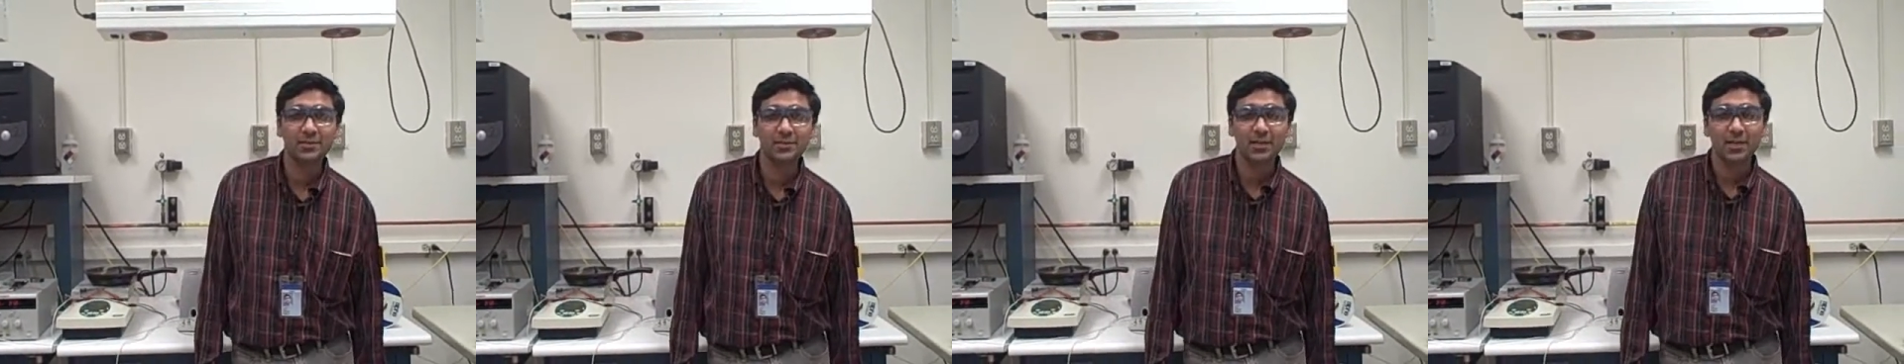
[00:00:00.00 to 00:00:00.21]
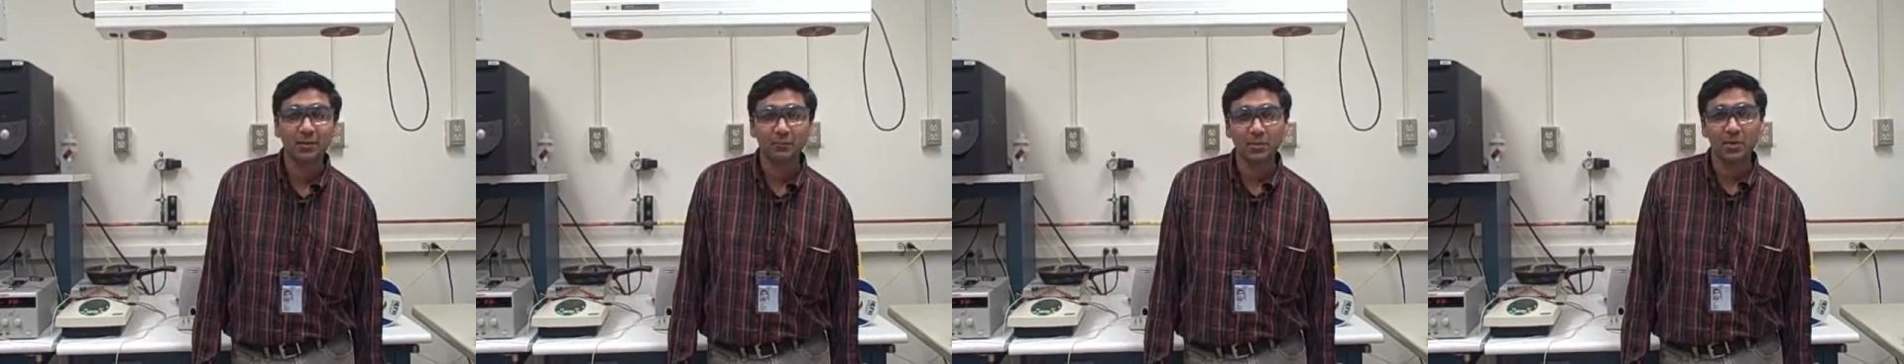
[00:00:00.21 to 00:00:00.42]

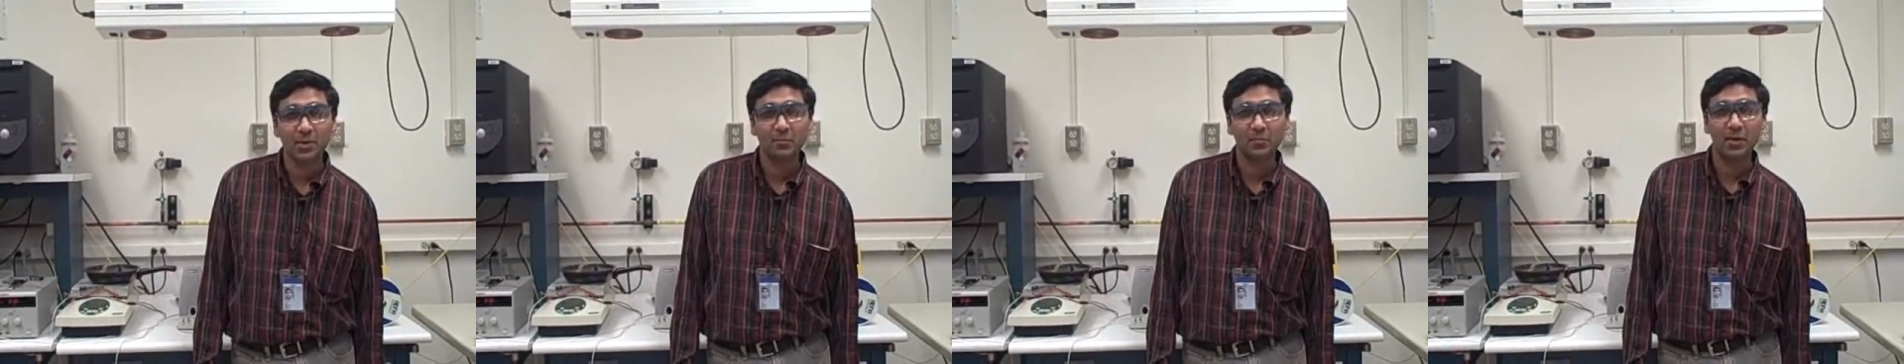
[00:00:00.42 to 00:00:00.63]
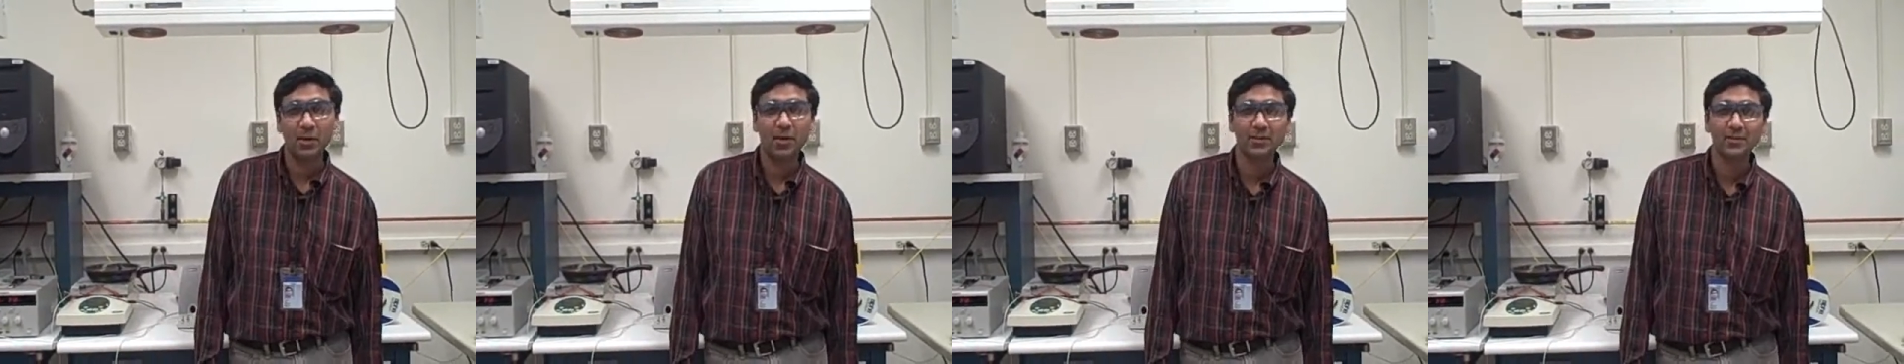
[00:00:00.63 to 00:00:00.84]
steam
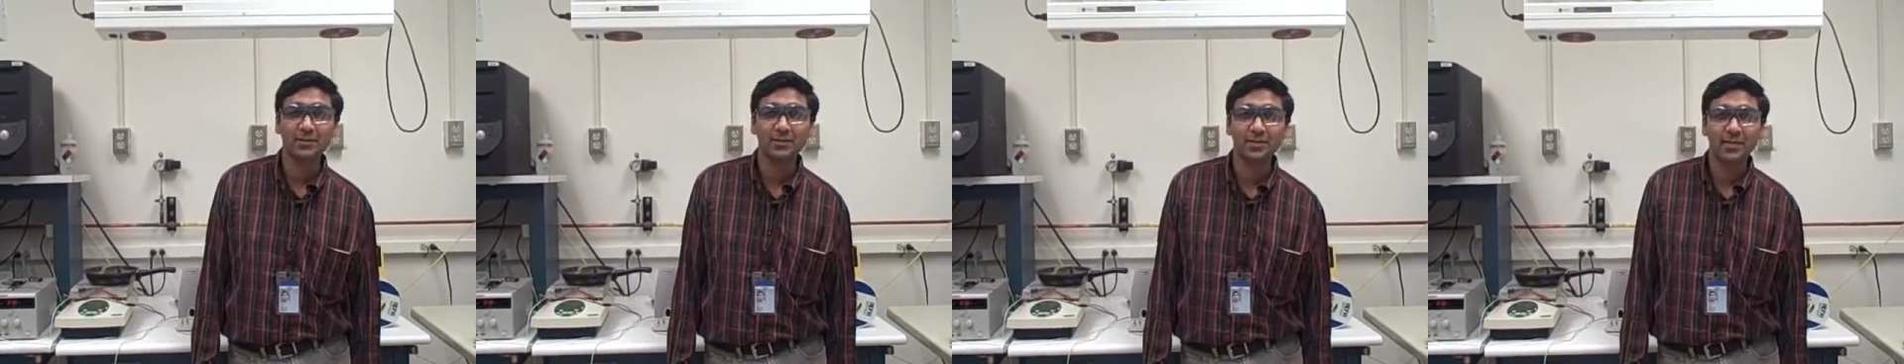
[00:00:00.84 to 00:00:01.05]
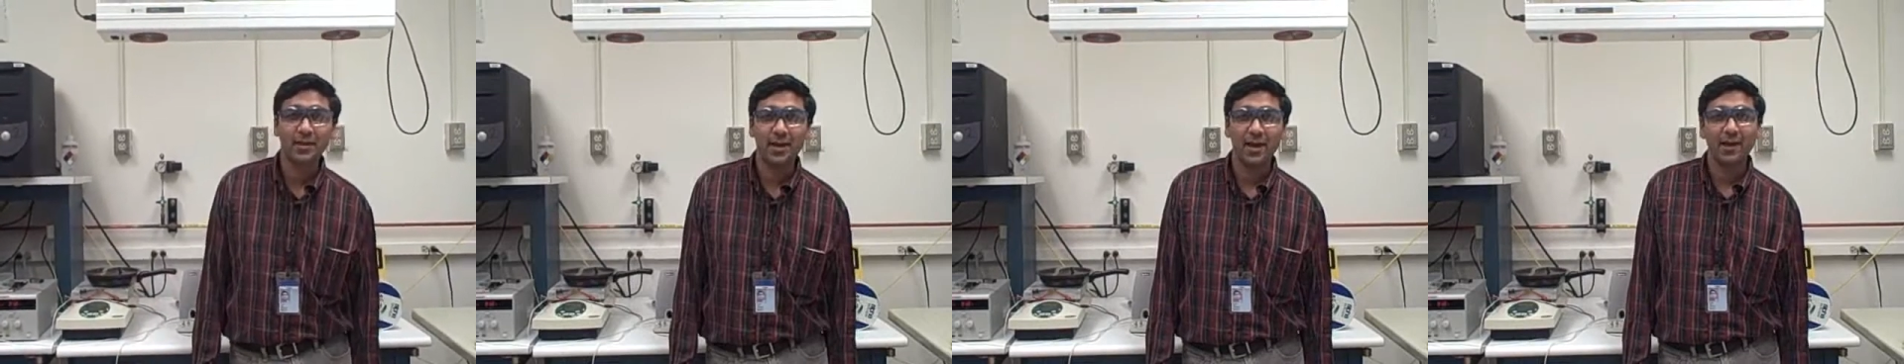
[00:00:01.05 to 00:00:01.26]

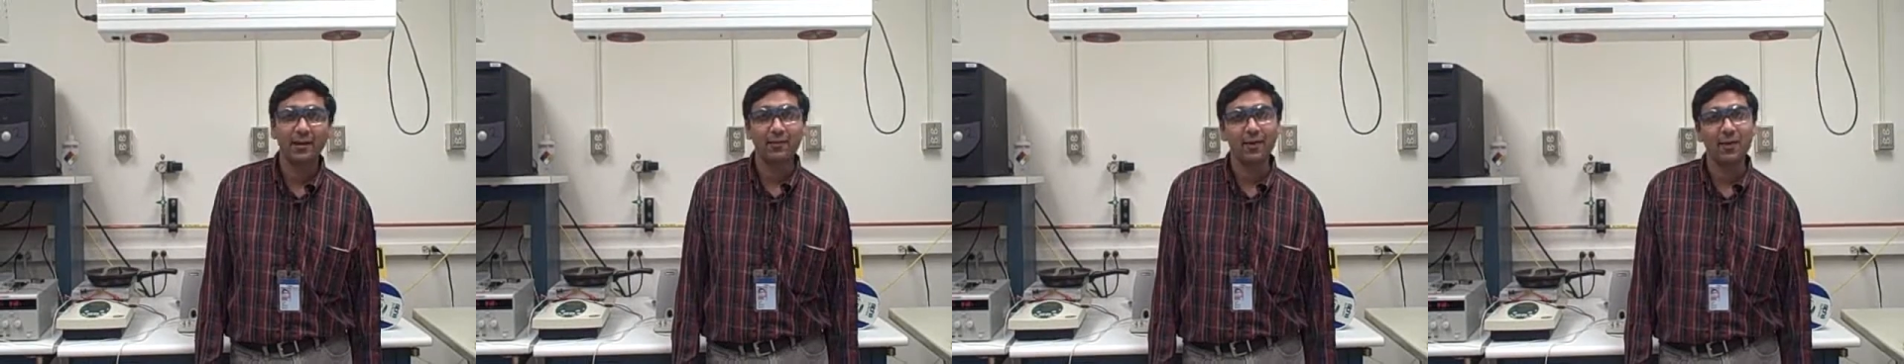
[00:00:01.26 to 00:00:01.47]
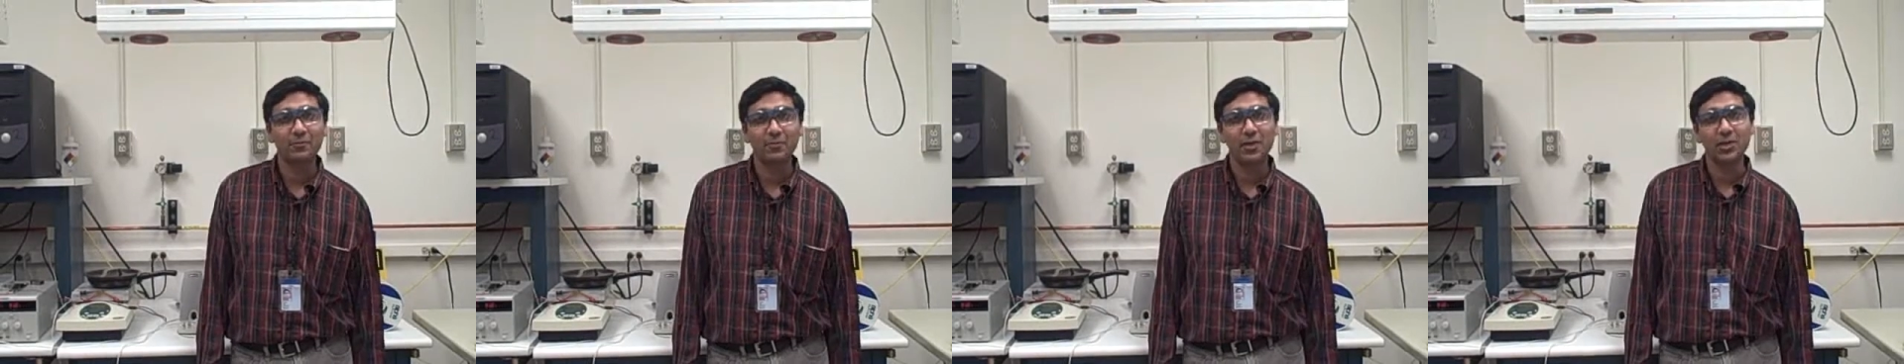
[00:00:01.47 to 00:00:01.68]
turbines,
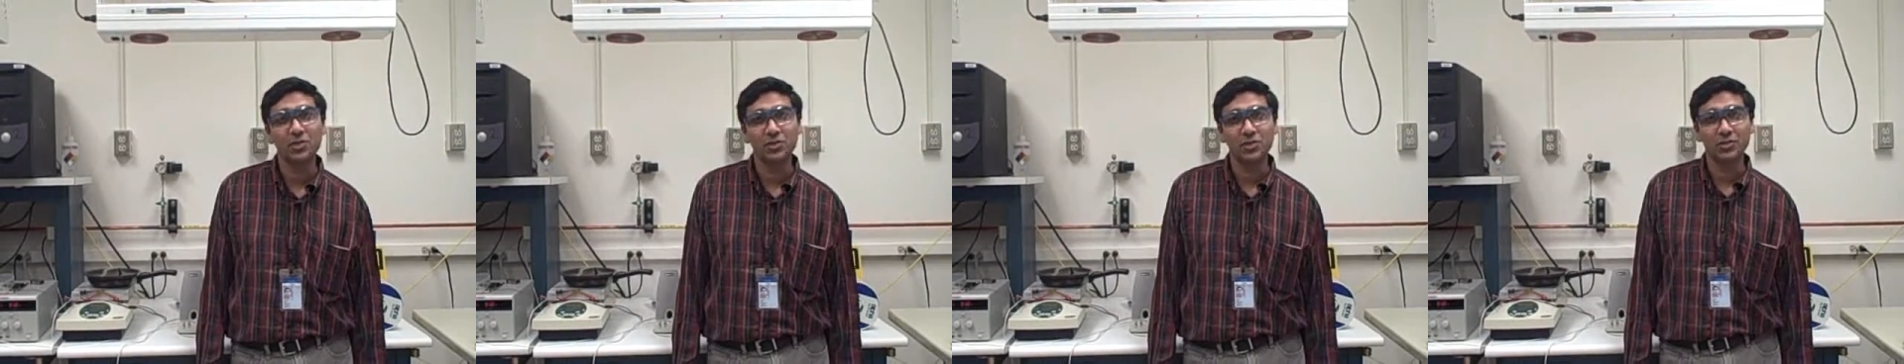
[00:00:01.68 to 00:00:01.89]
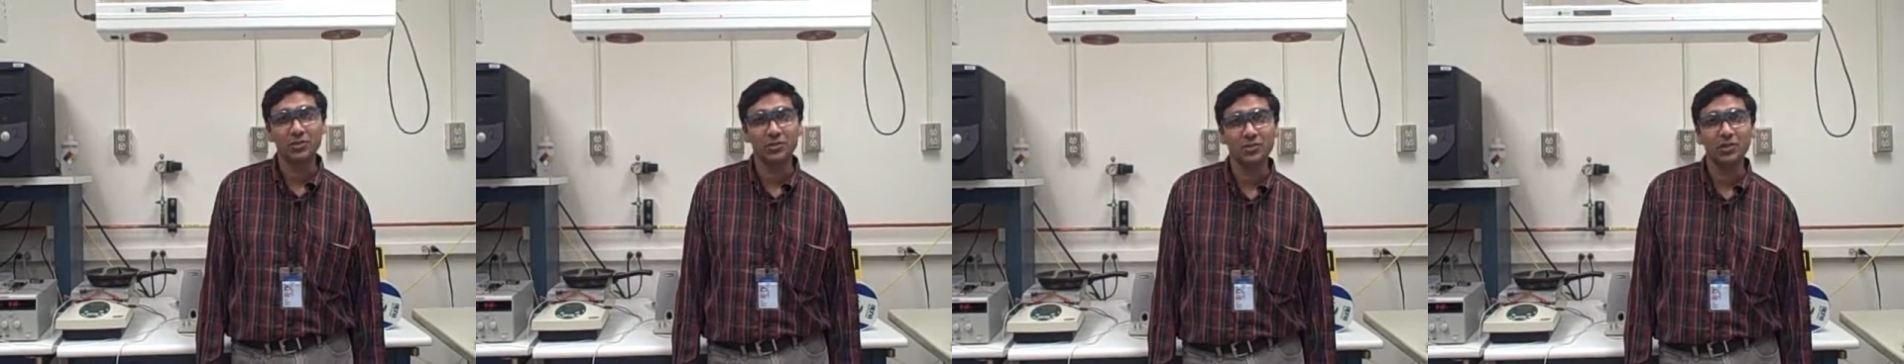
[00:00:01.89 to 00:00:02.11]
aircraft
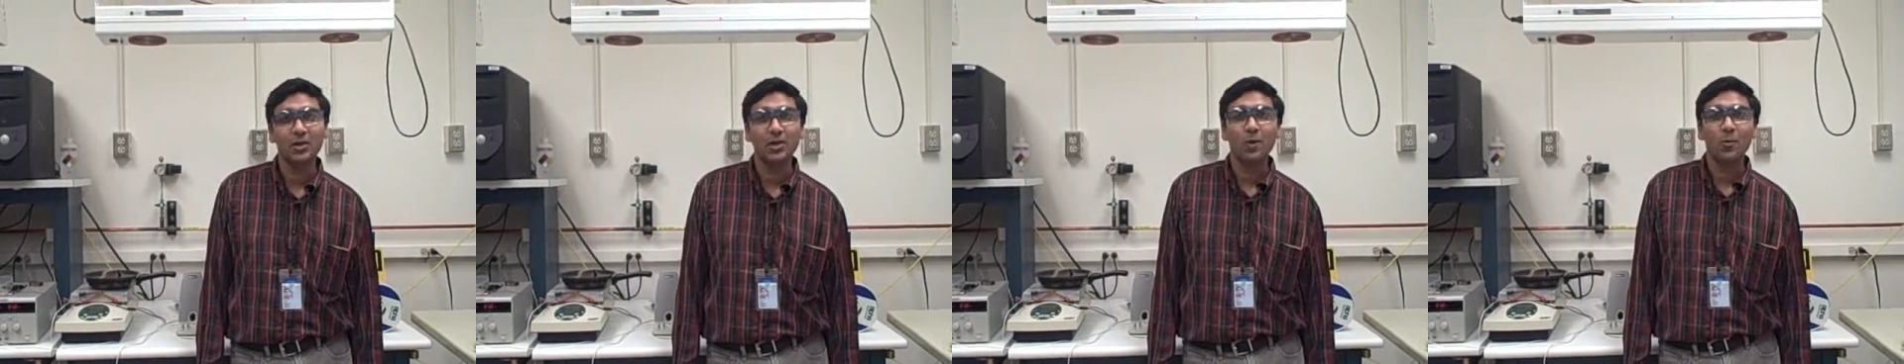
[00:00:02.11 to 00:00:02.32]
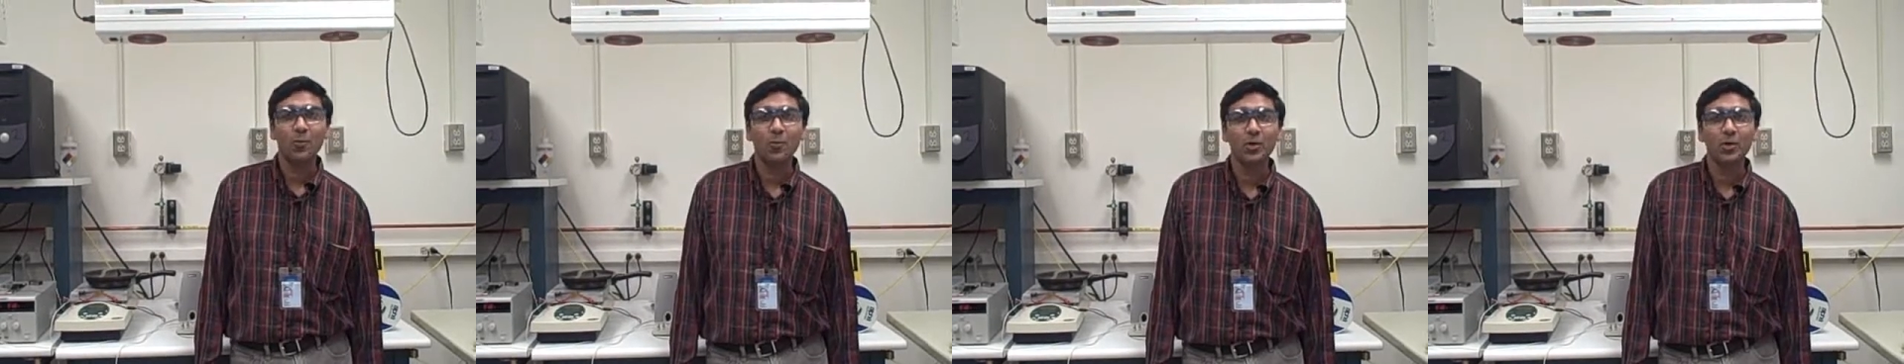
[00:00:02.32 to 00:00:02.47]
engines,